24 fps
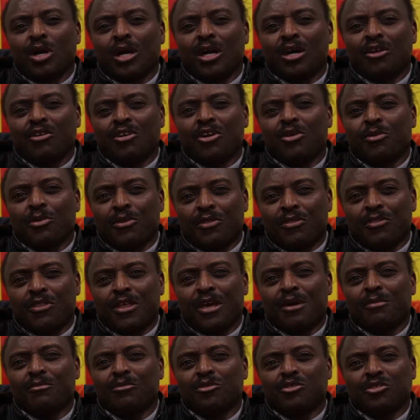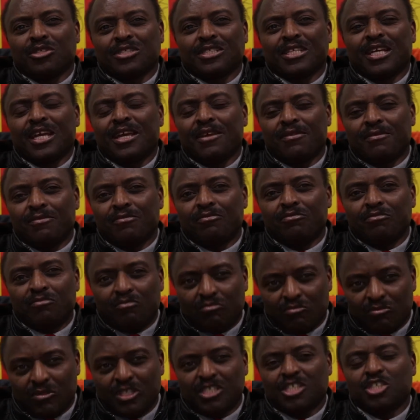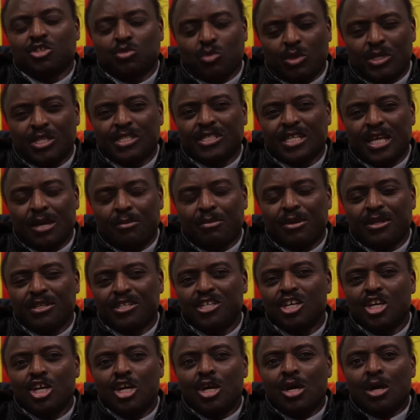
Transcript: agree with them to say this is what has happened,